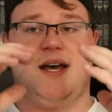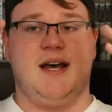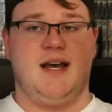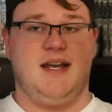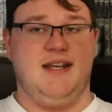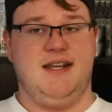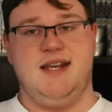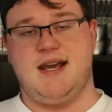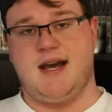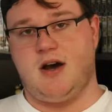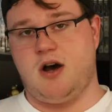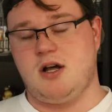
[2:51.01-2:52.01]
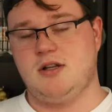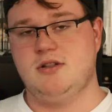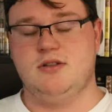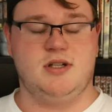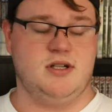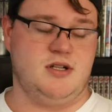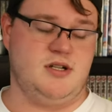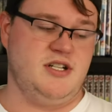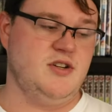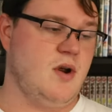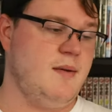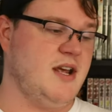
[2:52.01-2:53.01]

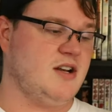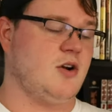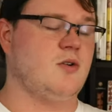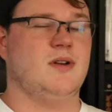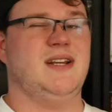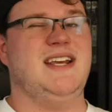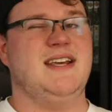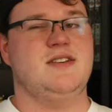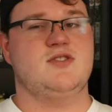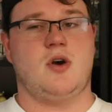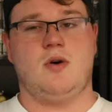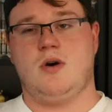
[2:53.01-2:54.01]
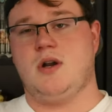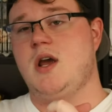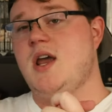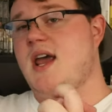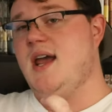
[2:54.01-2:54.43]
D.Gray-Man currently is on